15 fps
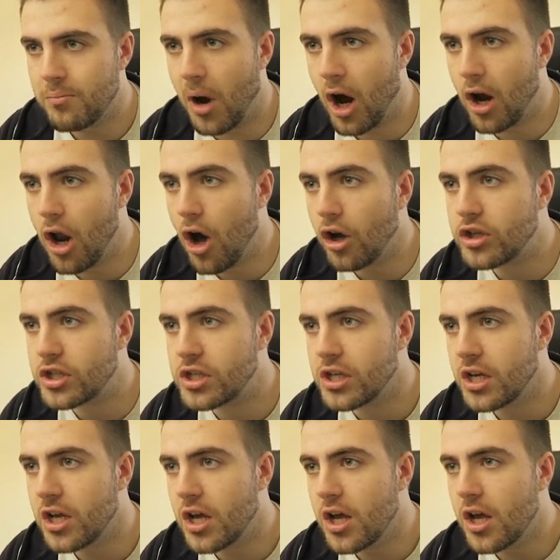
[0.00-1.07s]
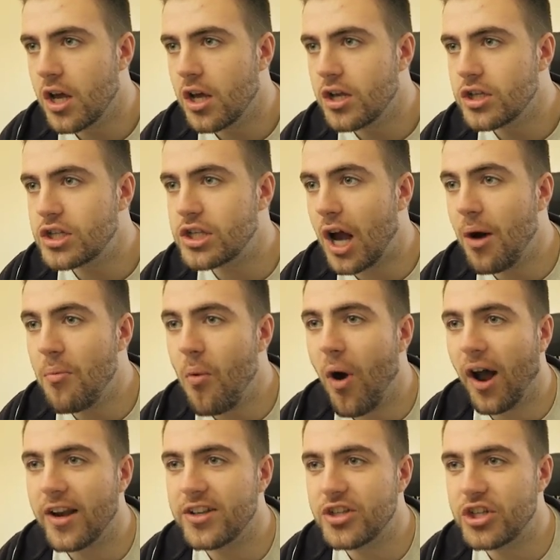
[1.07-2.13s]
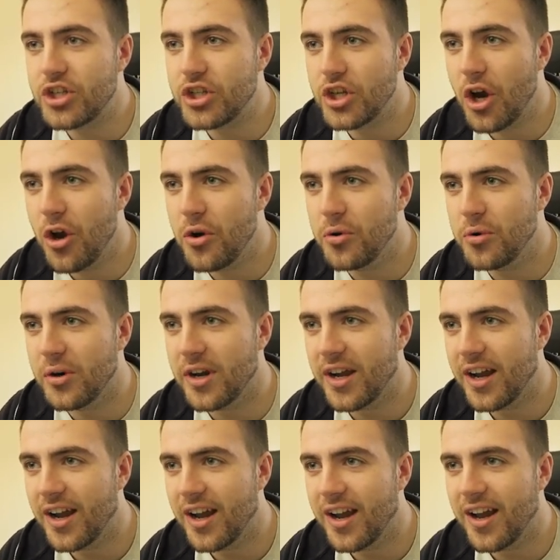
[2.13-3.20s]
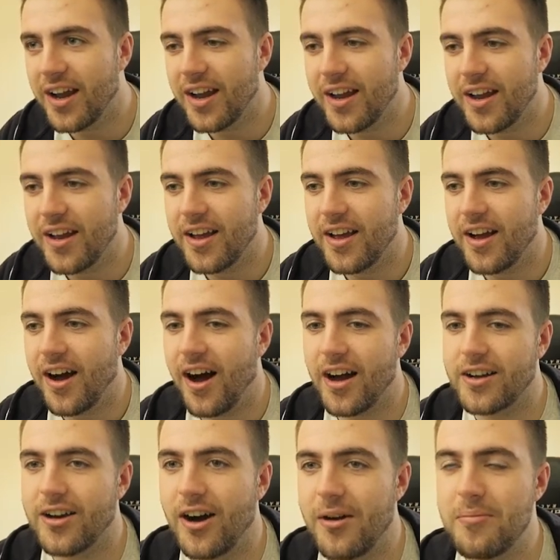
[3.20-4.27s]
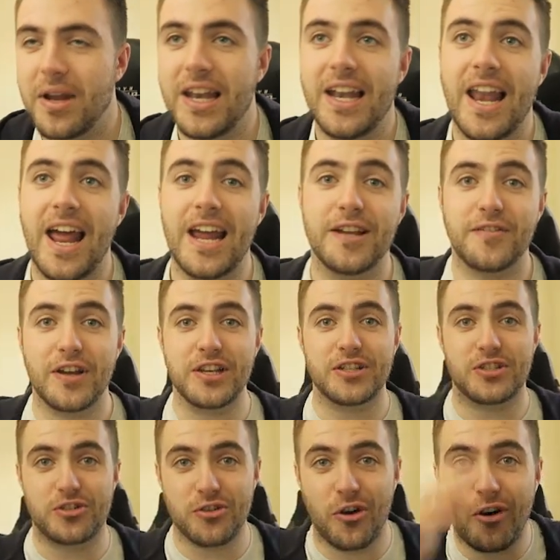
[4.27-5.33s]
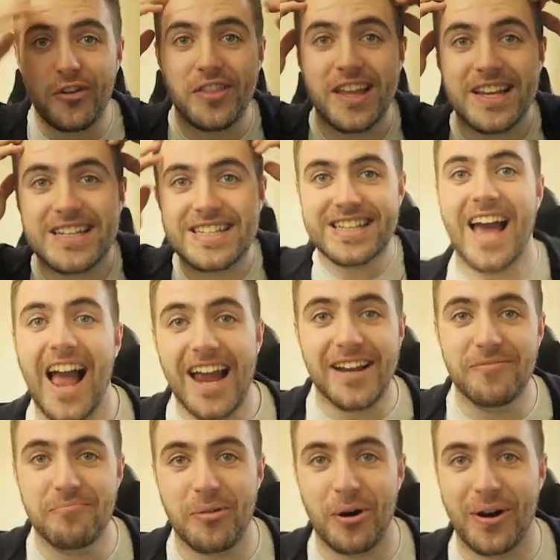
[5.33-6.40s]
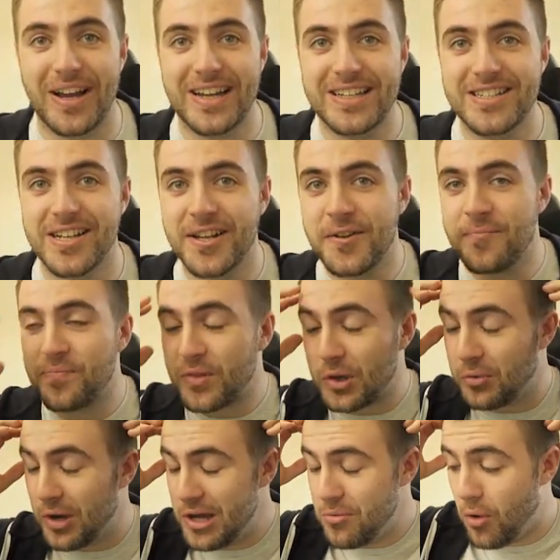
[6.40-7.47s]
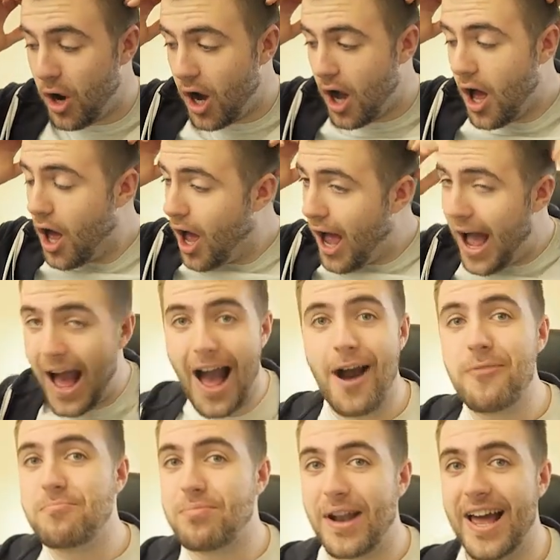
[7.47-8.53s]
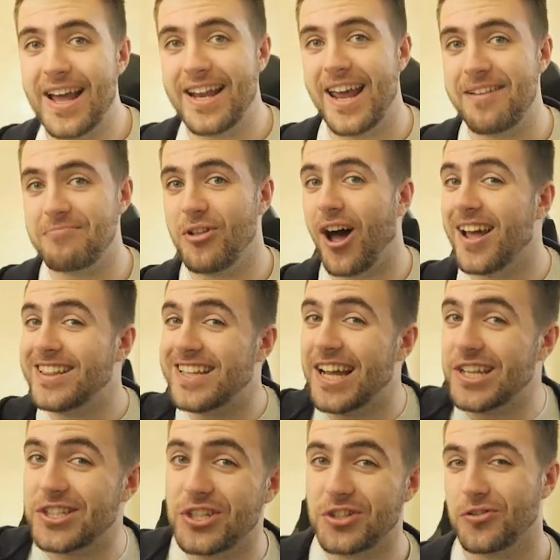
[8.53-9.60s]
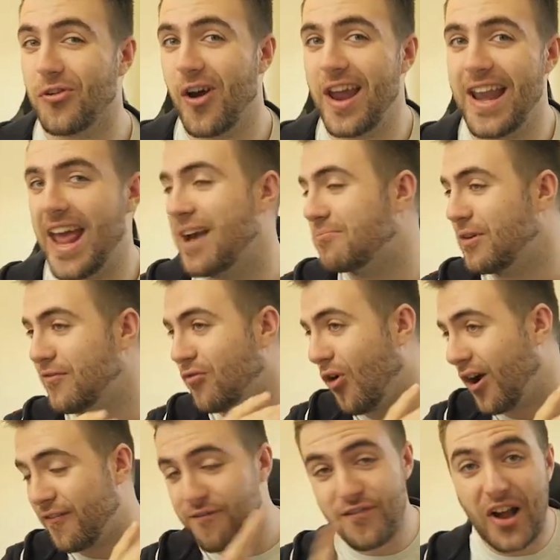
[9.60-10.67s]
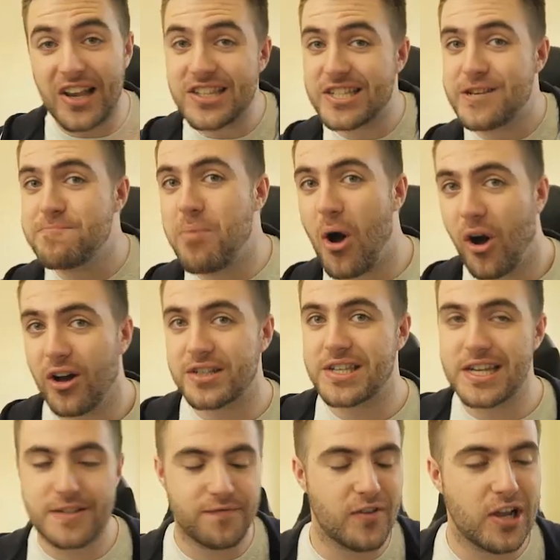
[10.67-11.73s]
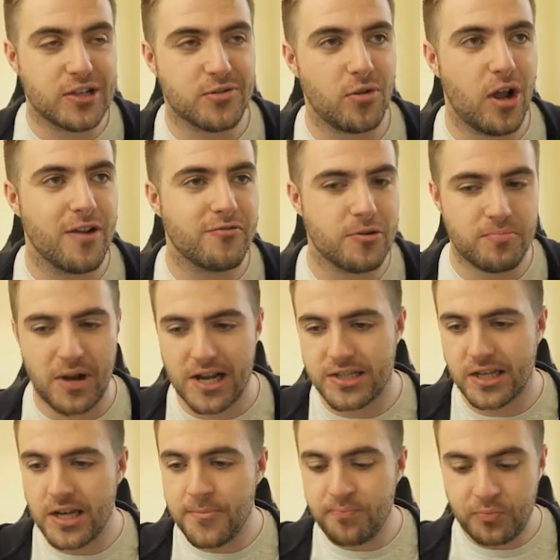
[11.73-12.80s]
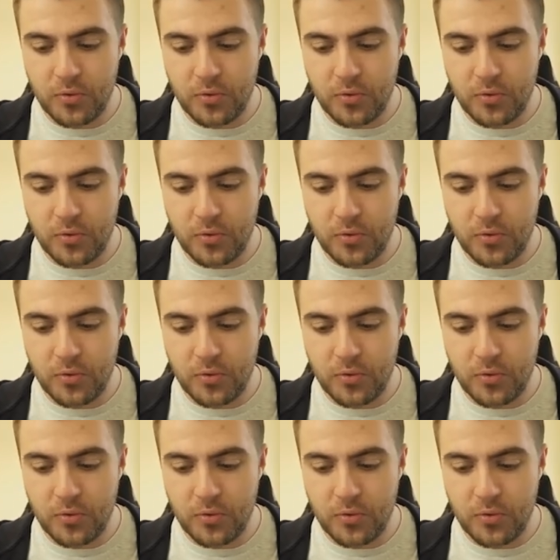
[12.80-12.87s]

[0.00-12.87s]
Marlos! Someone shoot! I can't believe he's drawn this game, boys. We were outplaying him, like destroying him with like fancy passes, flicks all over the place.